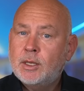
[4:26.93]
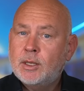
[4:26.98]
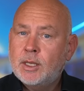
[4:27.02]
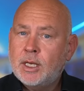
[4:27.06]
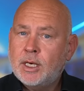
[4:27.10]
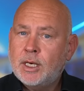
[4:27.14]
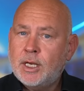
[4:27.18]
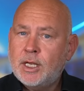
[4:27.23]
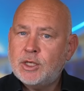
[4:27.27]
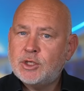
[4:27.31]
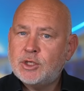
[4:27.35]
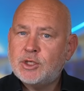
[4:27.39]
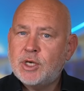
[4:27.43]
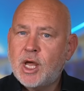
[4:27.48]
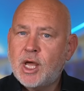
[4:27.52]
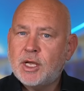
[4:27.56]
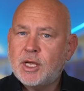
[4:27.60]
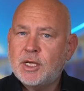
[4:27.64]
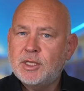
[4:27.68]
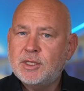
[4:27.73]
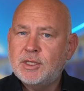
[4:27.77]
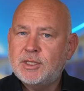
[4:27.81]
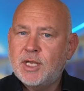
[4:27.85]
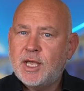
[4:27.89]
And he's not
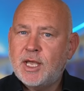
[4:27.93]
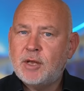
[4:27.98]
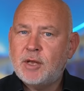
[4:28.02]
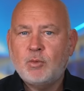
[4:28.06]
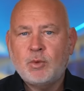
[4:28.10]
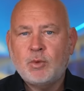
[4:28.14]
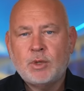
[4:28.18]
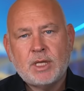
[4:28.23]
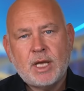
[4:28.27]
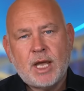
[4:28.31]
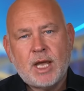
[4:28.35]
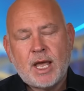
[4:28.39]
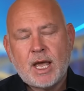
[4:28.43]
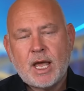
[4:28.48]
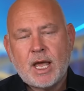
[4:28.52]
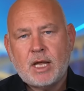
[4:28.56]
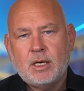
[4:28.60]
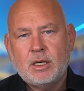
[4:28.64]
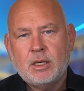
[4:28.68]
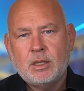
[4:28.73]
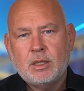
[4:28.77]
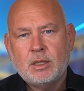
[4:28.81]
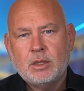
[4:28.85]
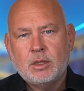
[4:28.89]
content with that.
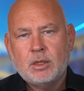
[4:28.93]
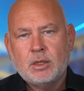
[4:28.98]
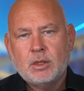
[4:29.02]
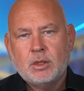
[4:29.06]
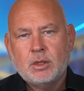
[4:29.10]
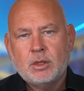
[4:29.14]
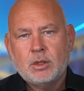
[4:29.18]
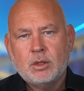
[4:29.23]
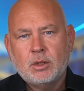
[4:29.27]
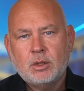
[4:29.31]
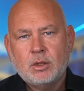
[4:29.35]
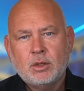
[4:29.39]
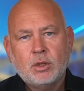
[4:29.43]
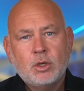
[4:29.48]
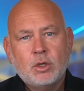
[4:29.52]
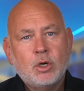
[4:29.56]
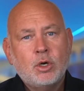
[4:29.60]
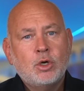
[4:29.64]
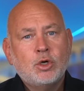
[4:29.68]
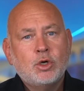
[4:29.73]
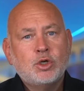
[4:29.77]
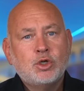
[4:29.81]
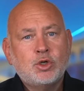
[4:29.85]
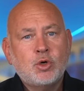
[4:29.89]

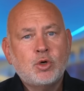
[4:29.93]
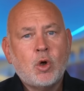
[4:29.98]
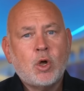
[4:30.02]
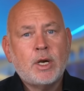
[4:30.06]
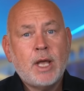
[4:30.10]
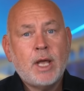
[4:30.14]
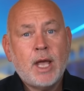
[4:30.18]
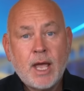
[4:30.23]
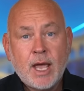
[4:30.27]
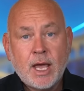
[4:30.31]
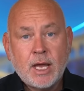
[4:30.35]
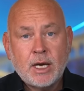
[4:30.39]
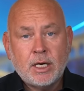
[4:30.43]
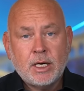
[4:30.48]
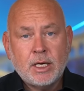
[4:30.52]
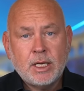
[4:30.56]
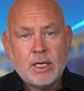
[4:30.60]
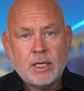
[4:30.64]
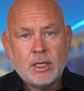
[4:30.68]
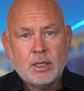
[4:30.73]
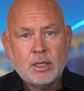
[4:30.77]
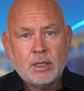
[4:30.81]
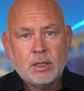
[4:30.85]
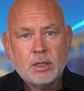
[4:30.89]
Sean
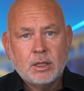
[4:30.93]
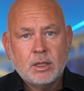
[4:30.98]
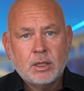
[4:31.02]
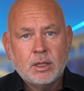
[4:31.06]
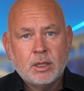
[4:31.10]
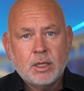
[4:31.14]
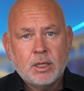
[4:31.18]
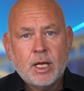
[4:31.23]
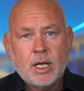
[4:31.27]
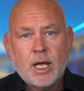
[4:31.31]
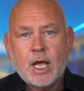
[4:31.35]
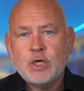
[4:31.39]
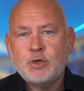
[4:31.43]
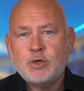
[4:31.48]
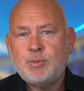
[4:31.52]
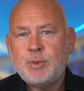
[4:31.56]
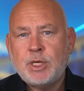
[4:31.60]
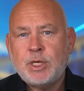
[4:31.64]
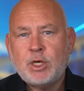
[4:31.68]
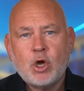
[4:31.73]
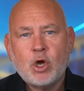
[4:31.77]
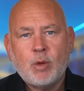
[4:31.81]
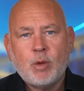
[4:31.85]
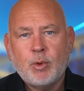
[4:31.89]
Hannity has
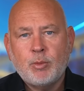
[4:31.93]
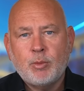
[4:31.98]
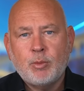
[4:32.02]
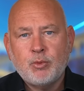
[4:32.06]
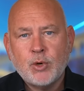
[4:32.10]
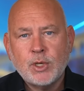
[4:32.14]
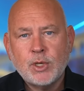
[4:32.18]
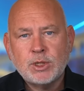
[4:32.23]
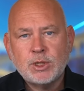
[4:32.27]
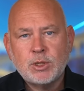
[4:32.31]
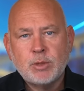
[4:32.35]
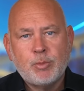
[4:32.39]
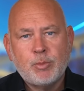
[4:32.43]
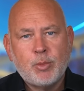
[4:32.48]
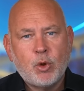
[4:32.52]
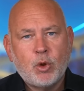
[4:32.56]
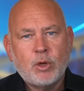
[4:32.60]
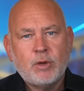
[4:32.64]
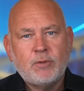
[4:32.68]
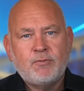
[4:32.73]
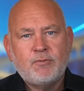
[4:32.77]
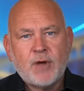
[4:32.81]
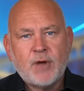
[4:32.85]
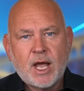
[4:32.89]
become a principal
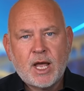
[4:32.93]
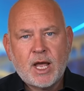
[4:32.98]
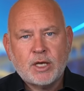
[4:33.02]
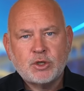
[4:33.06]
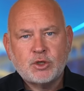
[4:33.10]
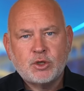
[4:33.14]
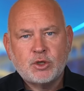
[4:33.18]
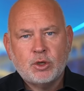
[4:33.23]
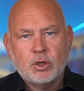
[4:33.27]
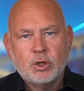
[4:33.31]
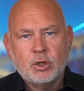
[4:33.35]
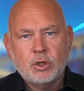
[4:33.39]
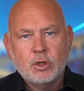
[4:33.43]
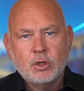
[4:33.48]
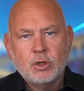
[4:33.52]
advisor